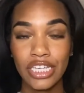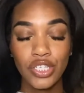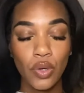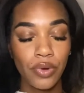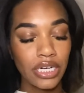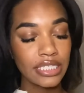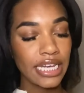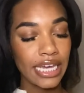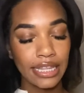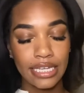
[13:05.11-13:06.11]
So we're gonna
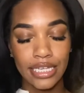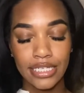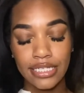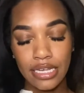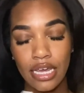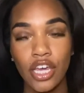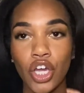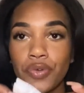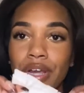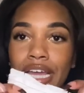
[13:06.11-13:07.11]
take this
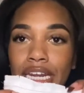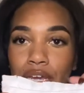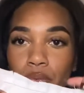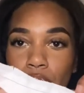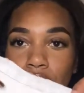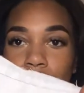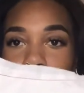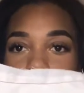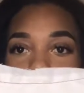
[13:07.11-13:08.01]
grading one that I